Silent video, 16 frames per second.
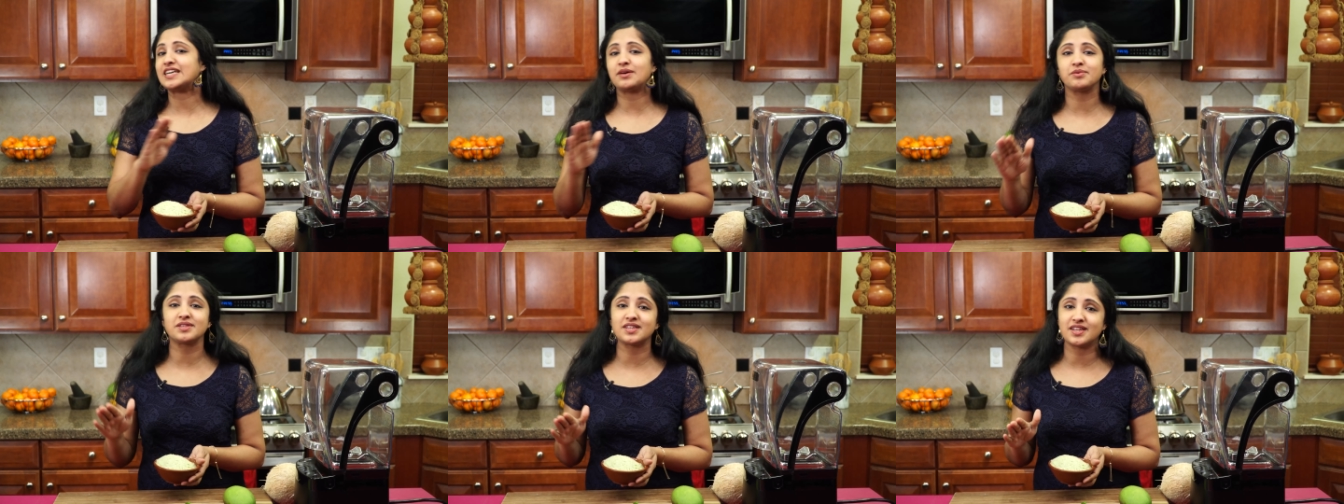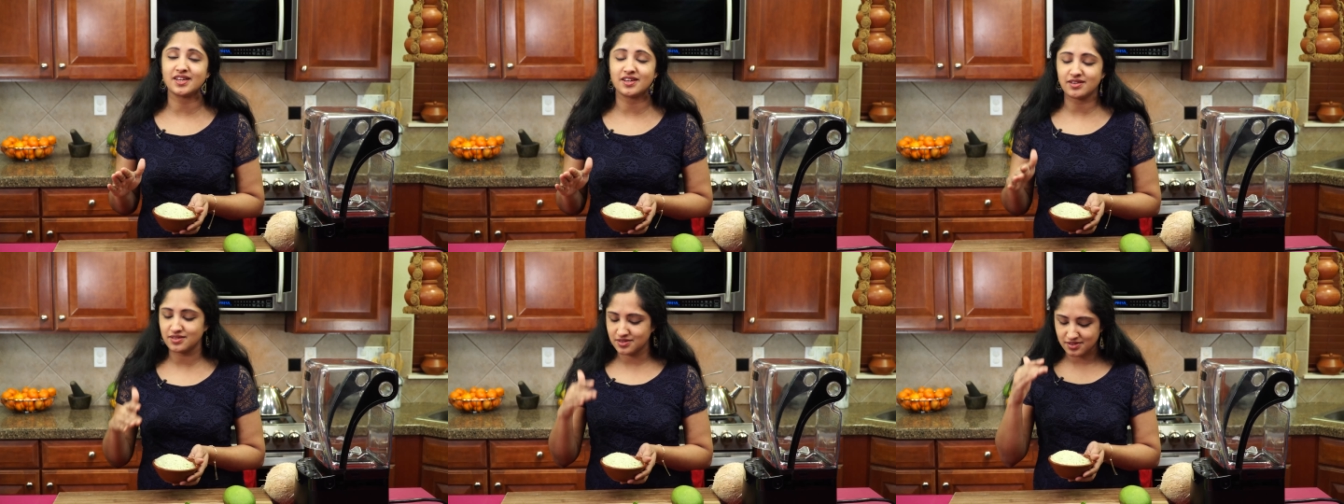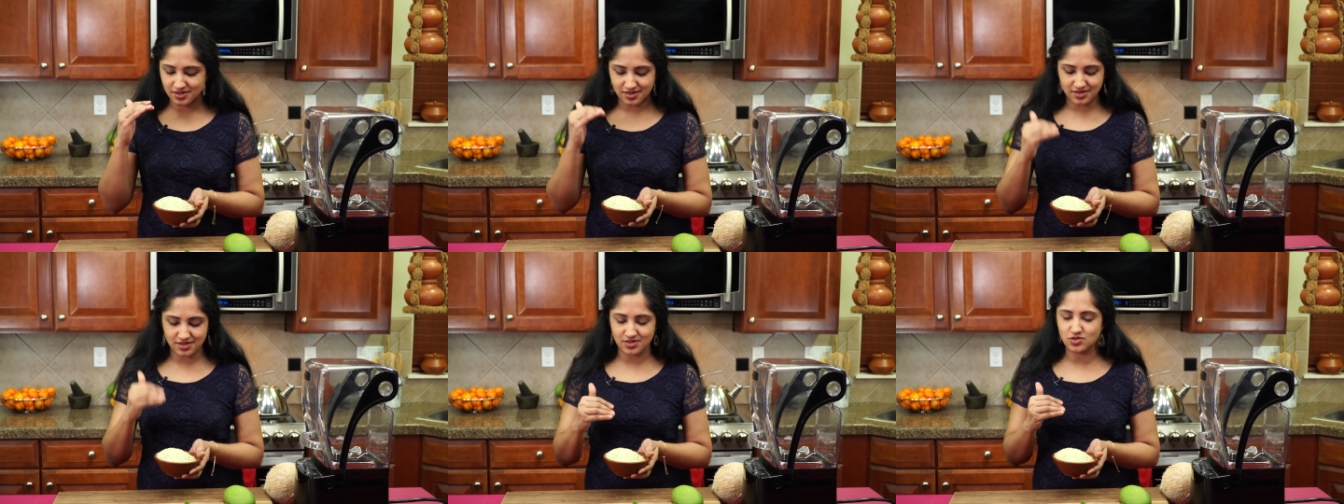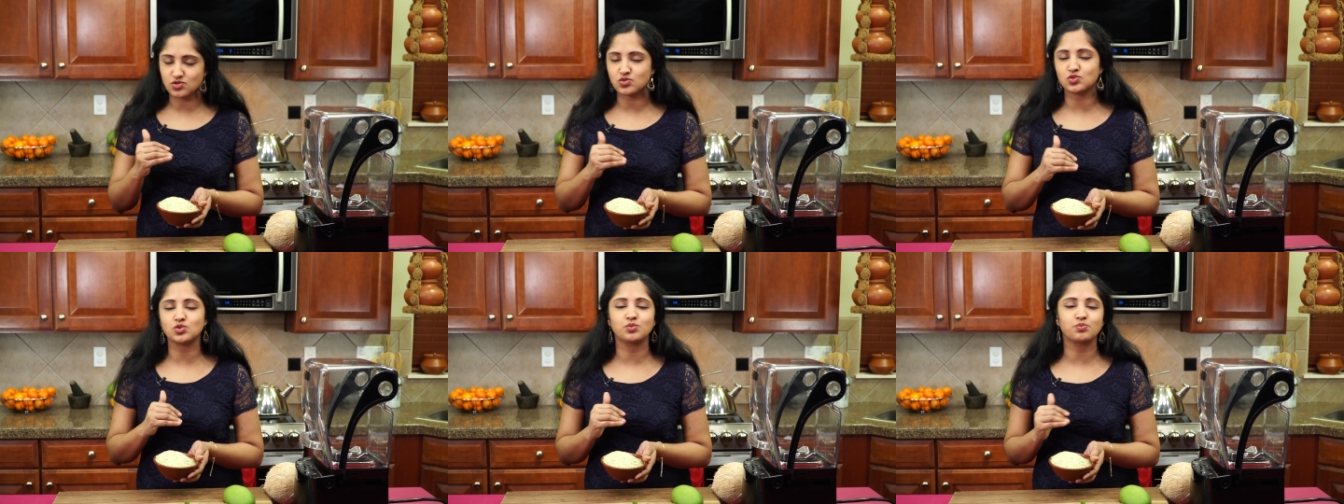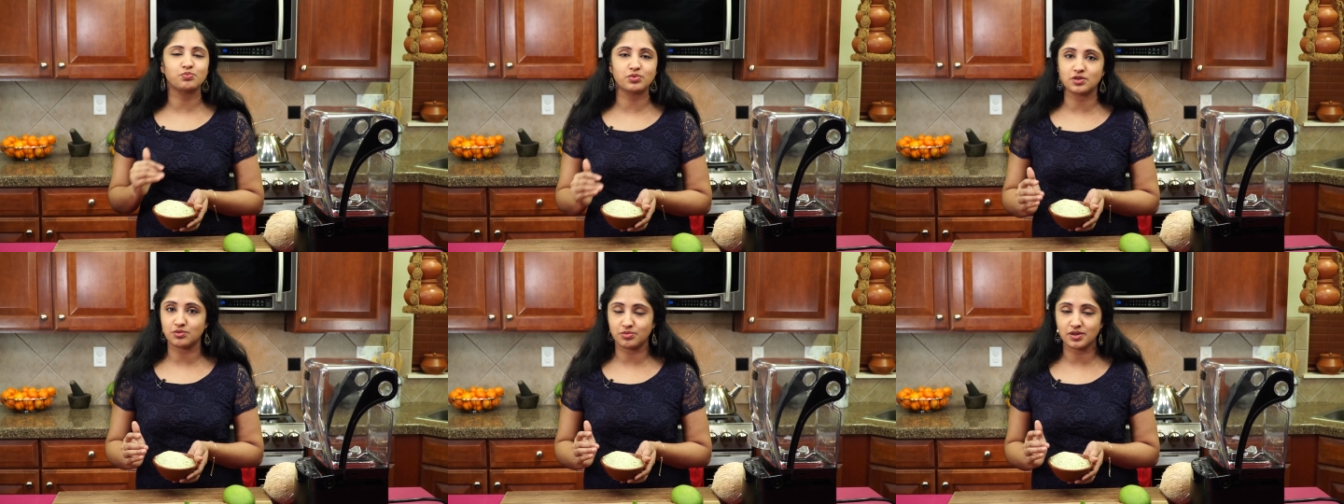of the day, this is
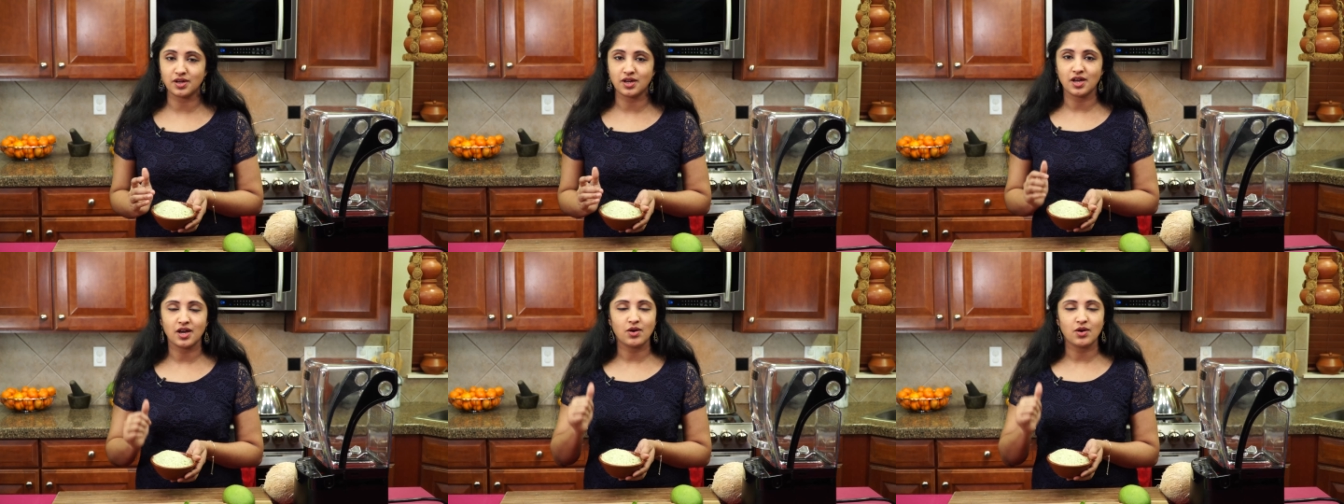superb.